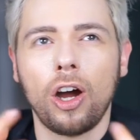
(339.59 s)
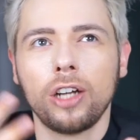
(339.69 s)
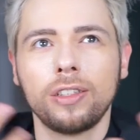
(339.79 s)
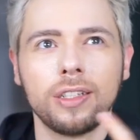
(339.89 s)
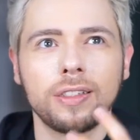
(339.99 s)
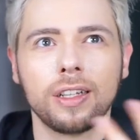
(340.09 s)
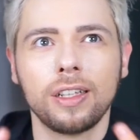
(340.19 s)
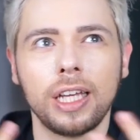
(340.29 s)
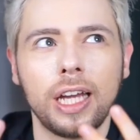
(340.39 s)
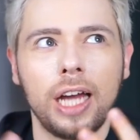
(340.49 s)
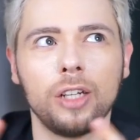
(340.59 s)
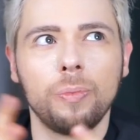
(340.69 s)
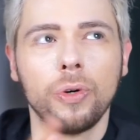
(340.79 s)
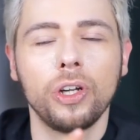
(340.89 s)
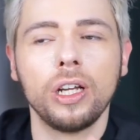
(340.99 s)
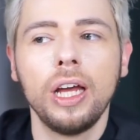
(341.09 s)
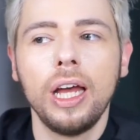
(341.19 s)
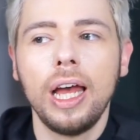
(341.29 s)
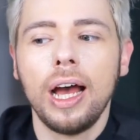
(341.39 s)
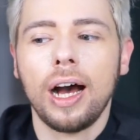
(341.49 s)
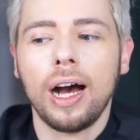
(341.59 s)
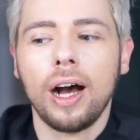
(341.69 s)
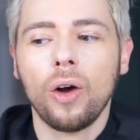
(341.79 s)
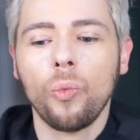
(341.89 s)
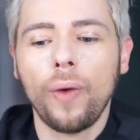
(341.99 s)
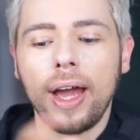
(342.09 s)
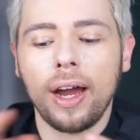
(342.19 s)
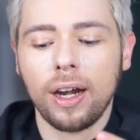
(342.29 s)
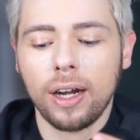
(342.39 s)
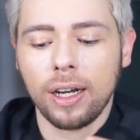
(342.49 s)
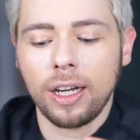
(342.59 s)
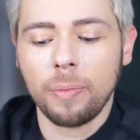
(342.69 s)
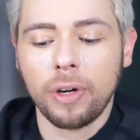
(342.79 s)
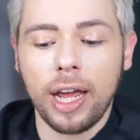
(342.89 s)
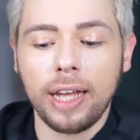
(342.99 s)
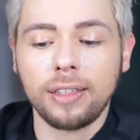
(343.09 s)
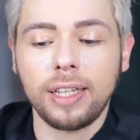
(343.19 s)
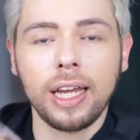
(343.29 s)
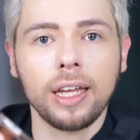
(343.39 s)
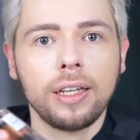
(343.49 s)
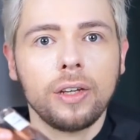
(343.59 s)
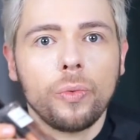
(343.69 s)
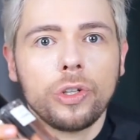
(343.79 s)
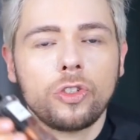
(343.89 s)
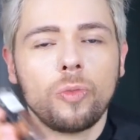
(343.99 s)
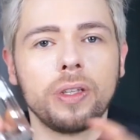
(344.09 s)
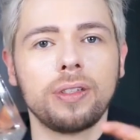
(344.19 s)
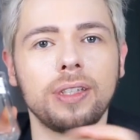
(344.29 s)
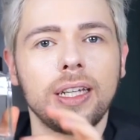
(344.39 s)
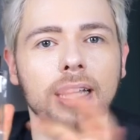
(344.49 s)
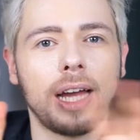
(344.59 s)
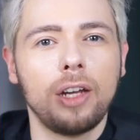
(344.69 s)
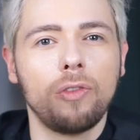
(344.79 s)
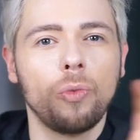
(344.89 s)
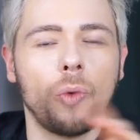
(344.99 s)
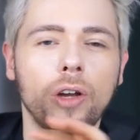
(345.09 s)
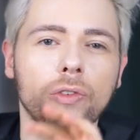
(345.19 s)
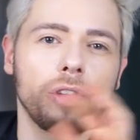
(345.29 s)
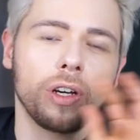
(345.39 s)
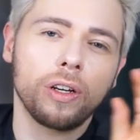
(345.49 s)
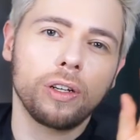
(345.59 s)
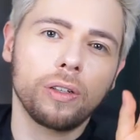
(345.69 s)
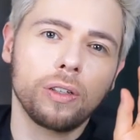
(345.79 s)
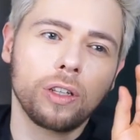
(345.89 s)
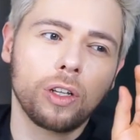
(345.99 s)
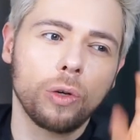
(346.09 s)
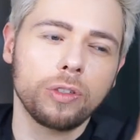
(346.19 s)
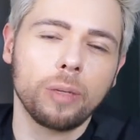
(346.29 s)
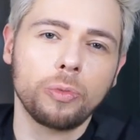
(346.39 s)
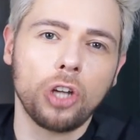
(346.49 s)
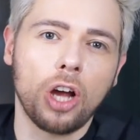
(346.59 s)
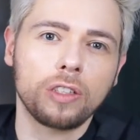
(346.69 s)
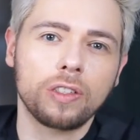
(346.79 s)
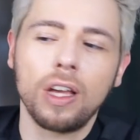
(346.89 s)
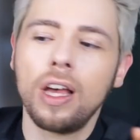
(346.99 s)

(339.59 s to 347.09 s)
artistically kind of put, uh, where number eighteen was to be seen kind of in one of the, the close-up shots.